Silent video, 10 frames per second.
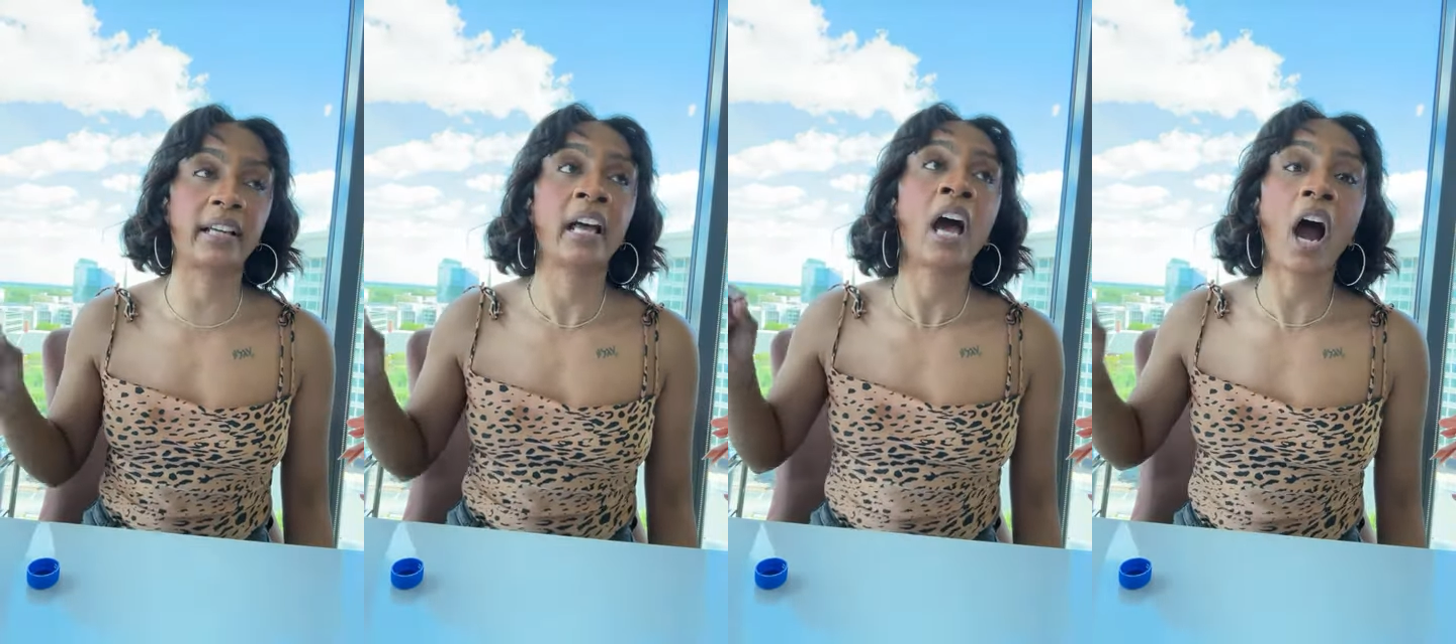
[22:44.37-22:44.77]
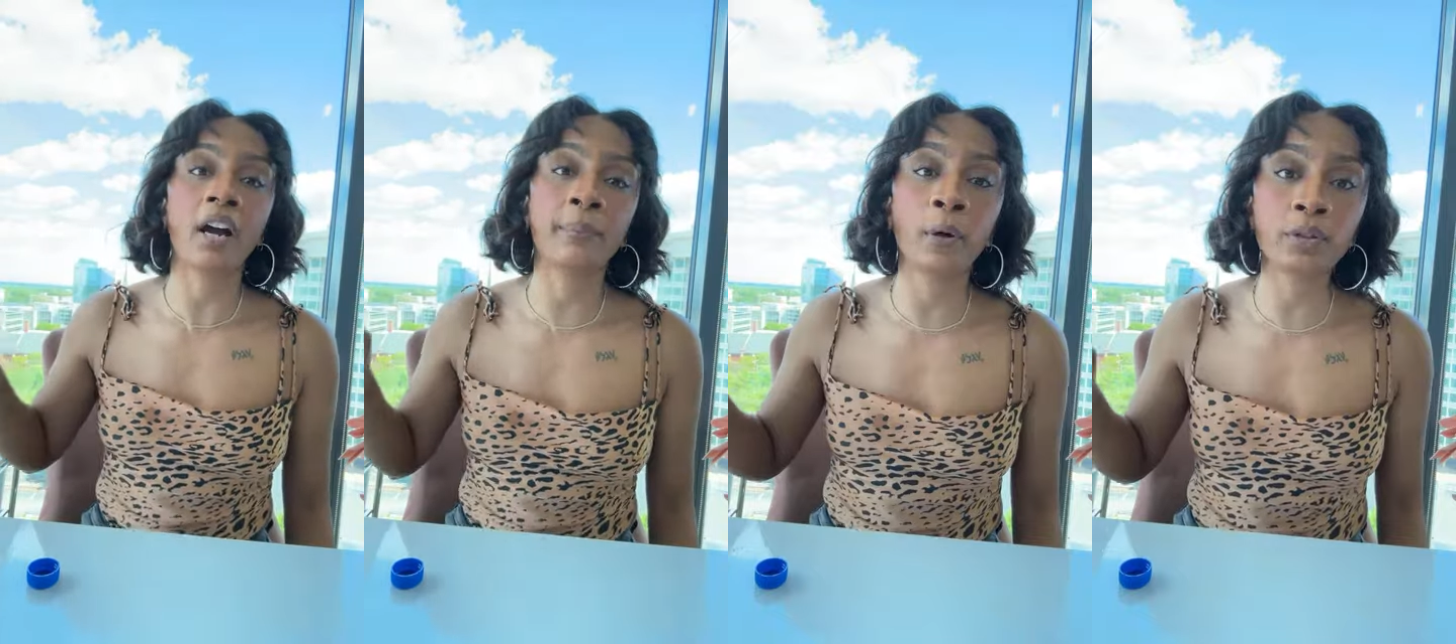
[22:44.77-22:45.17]
that
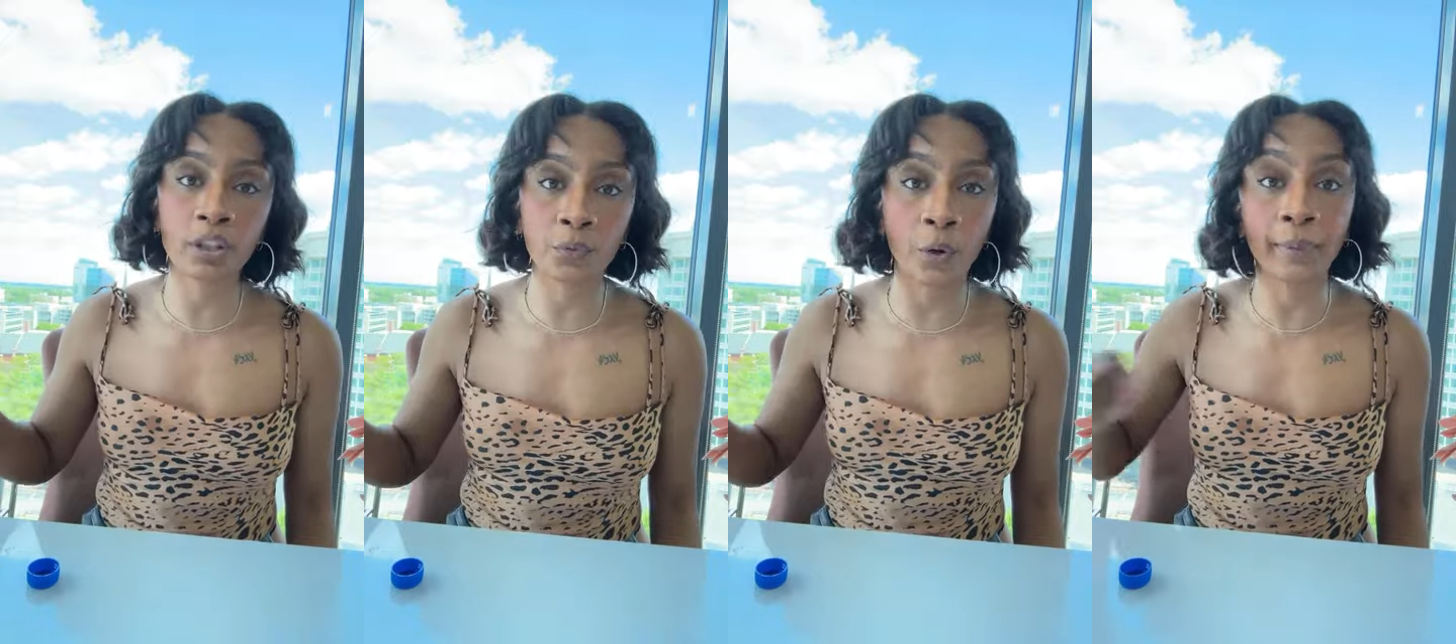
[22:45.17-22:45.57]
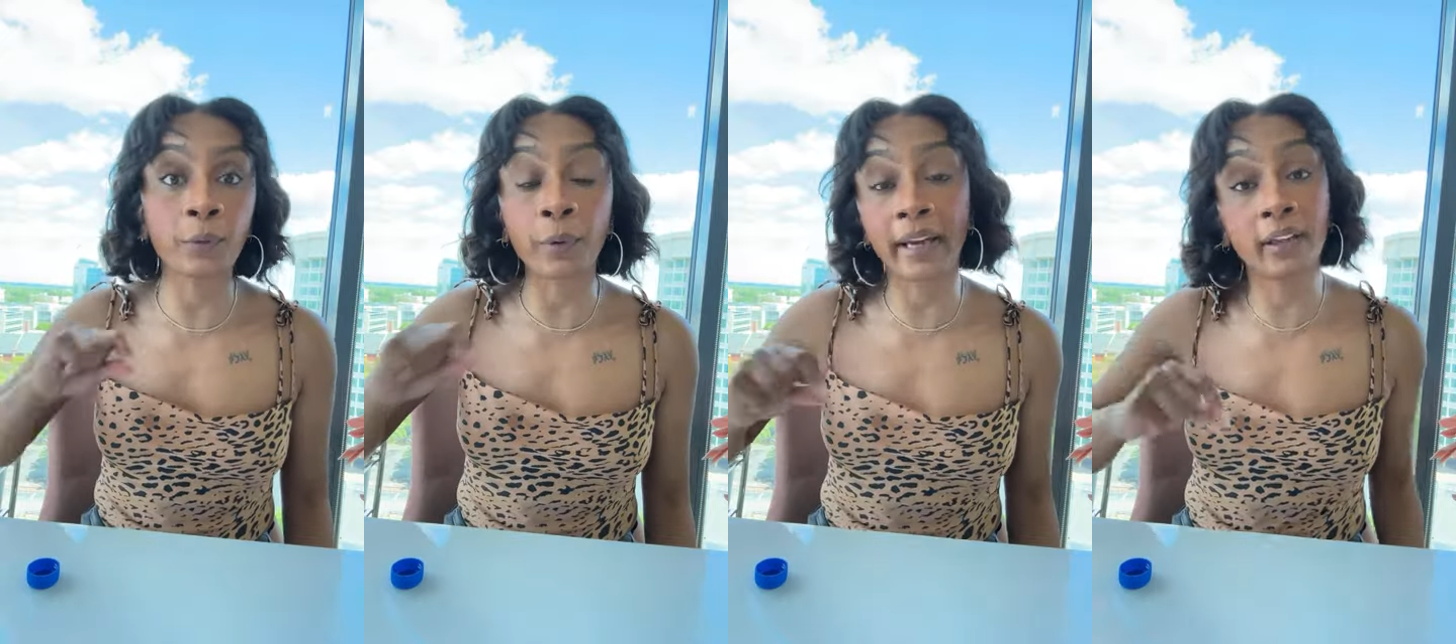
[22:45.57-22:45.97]
our emotions won't
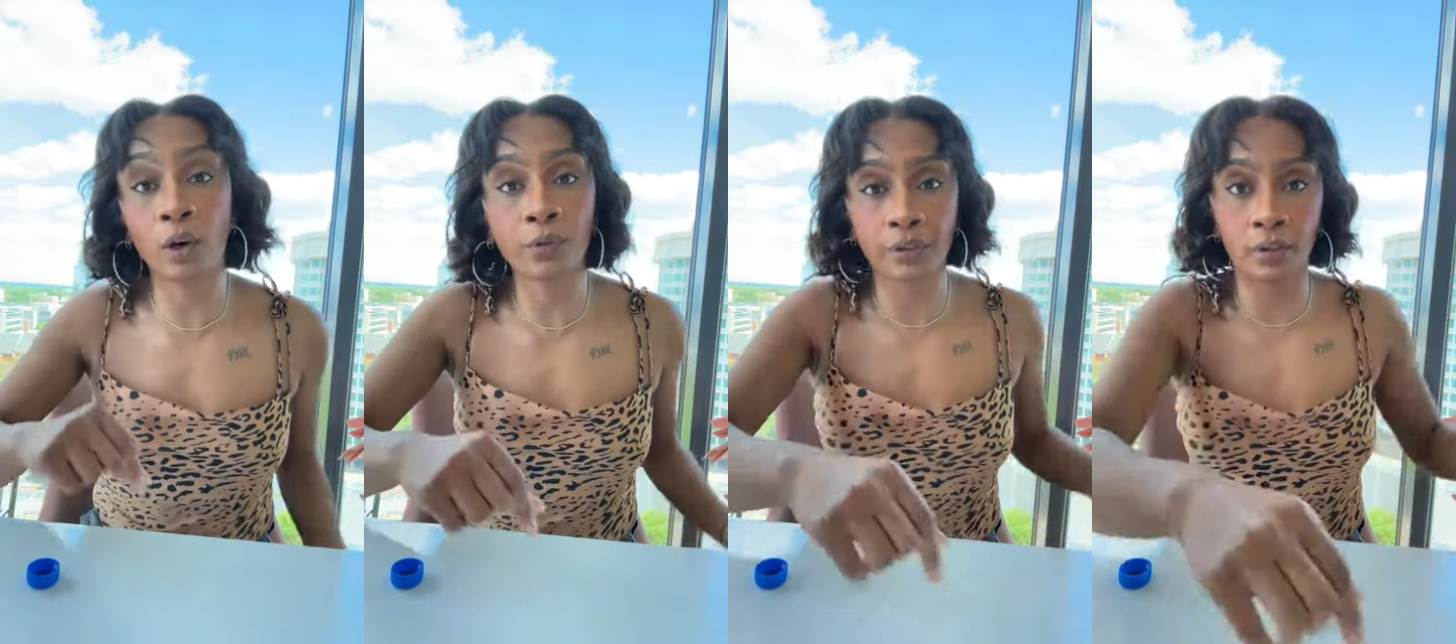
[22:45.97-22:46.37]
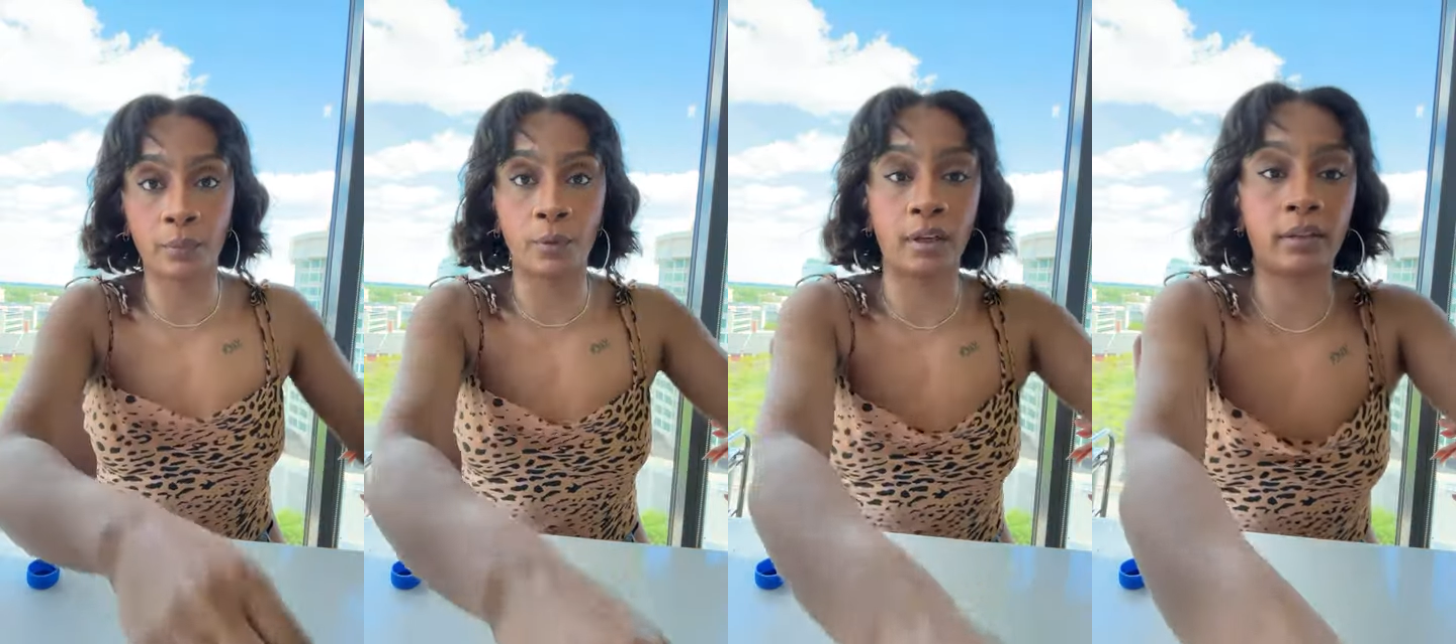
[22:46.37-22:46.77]
be ran over
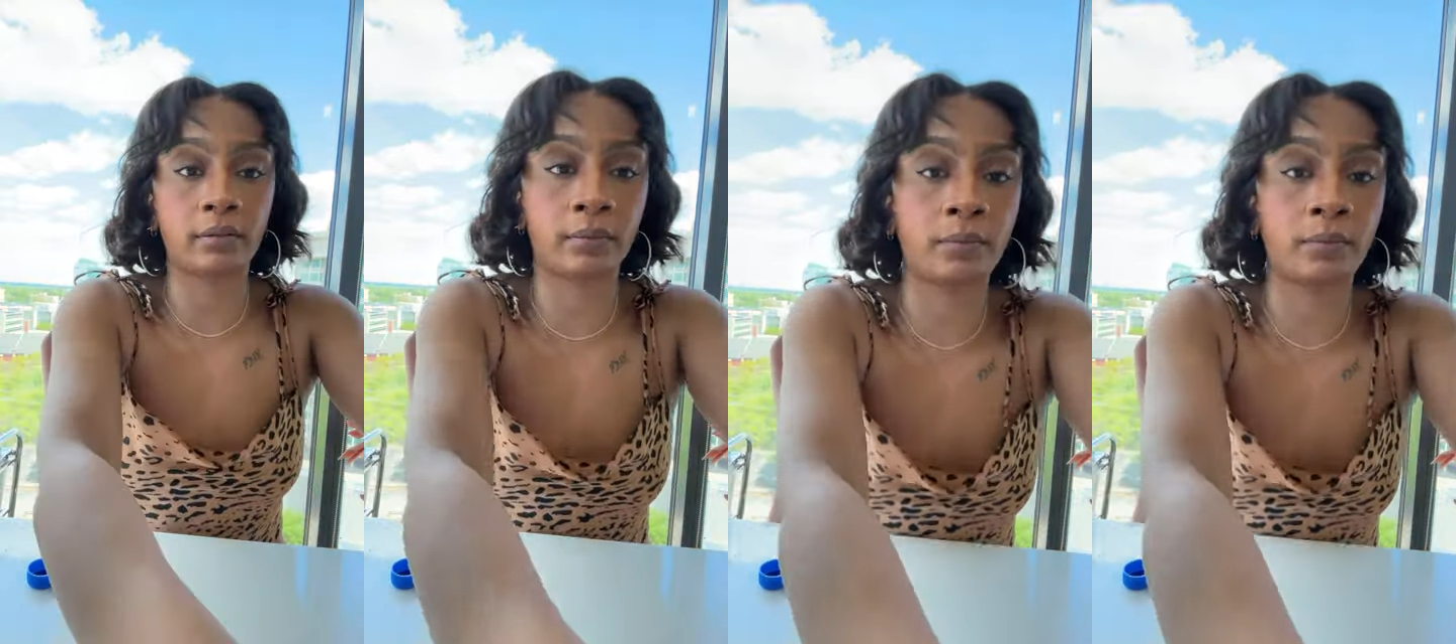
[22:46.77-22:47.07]
no more.